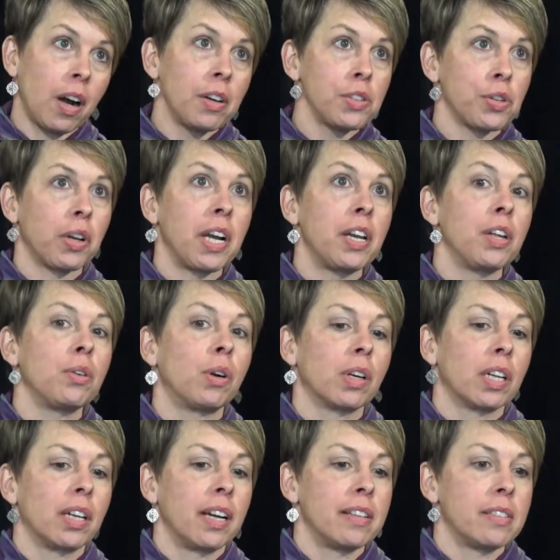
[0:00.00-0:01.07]
are training
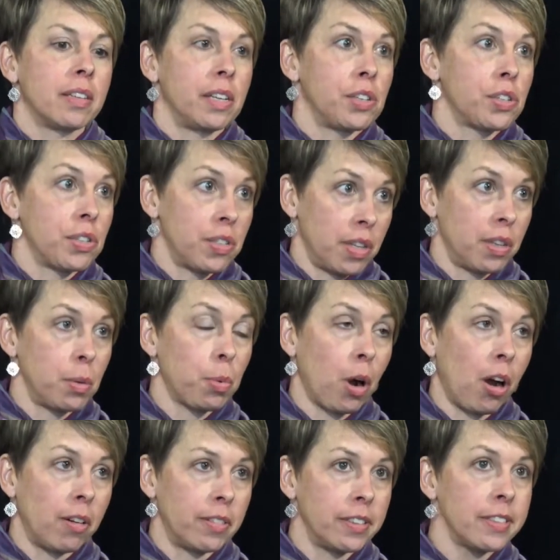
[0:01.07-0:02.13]
organizations in the
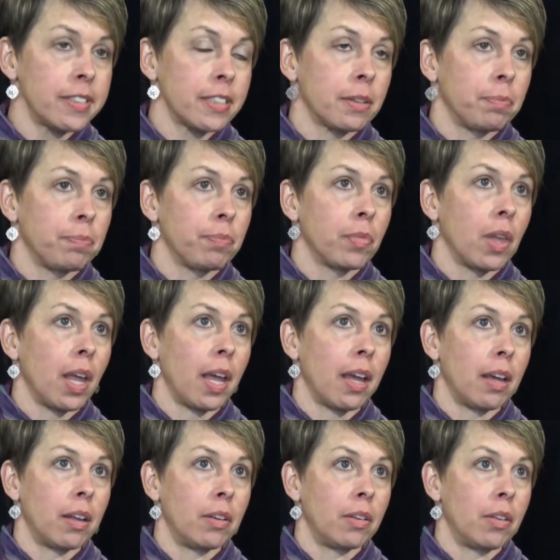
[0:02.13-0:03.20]
province,
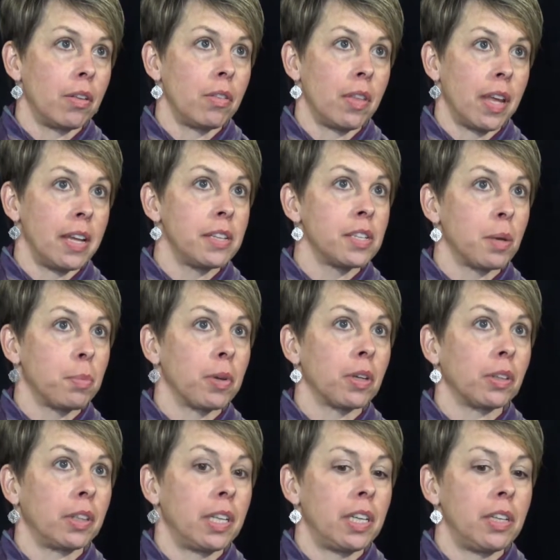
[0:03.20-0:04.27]
and they
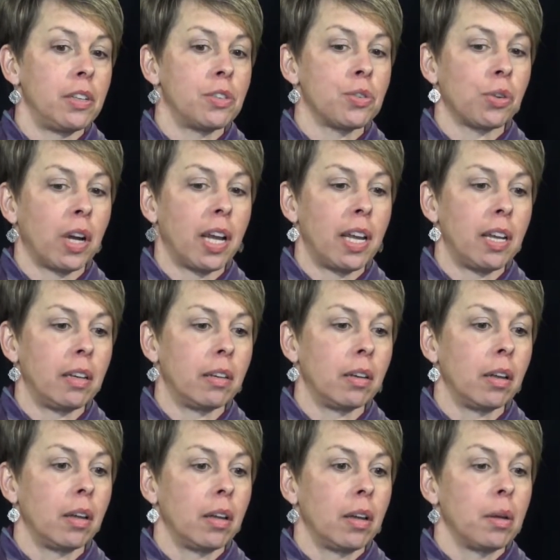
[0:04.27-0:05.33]
typically train
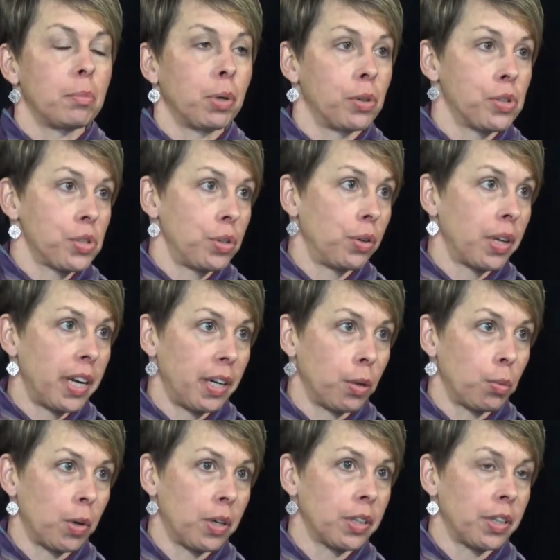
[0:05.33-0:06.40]
personal
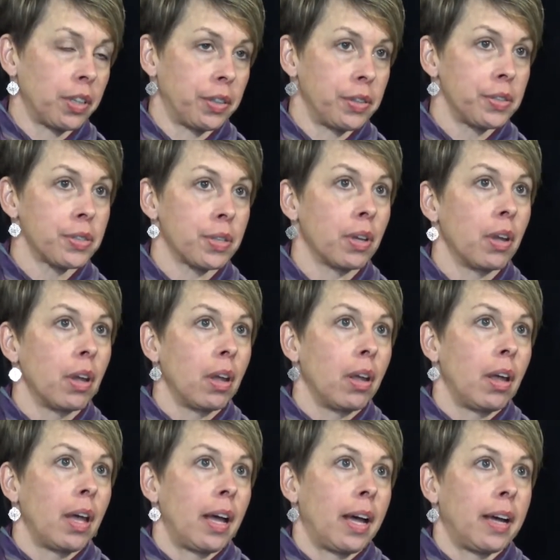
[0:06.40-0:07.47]
care workers
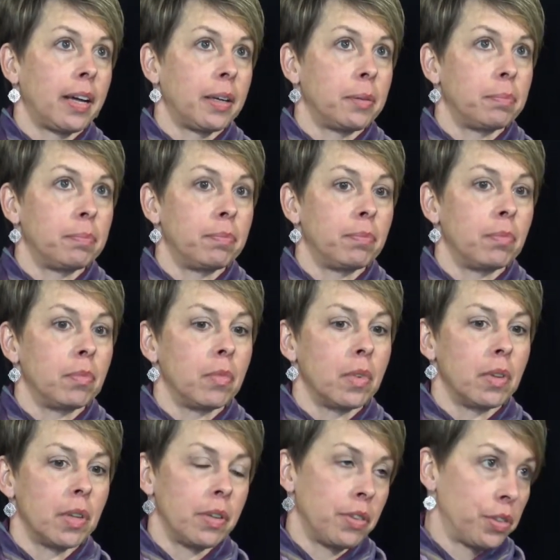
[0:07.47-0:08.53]
um,
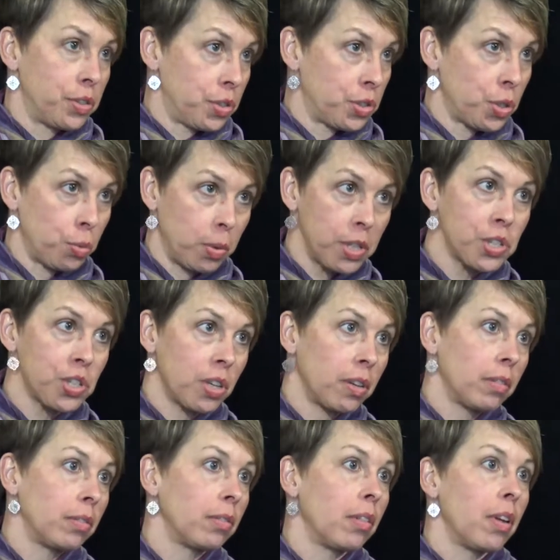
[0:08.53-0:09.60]
there's a
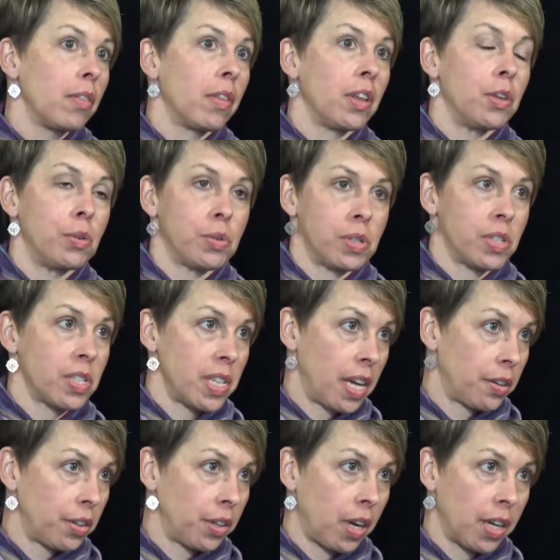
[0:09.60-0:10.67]
tuition, they use a
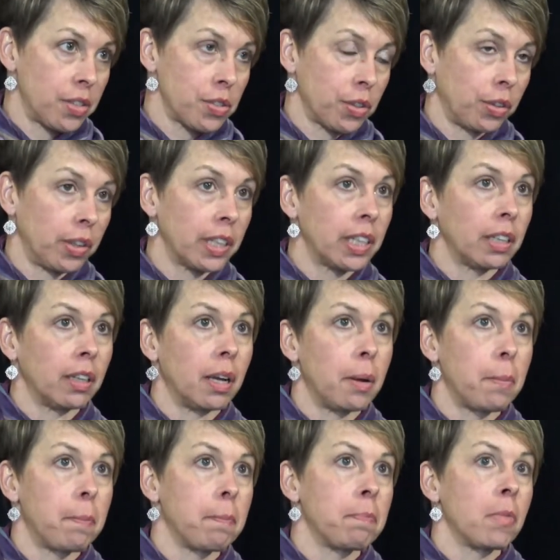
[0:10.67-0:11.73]
standardized
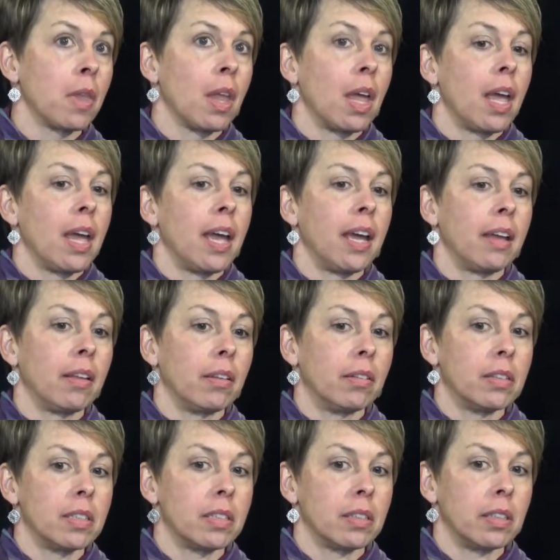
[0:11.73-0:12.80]
curriculum,
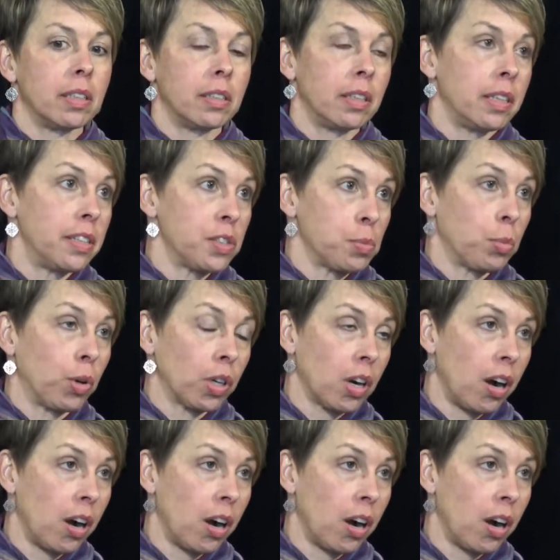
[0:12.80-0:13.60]
and it, it is more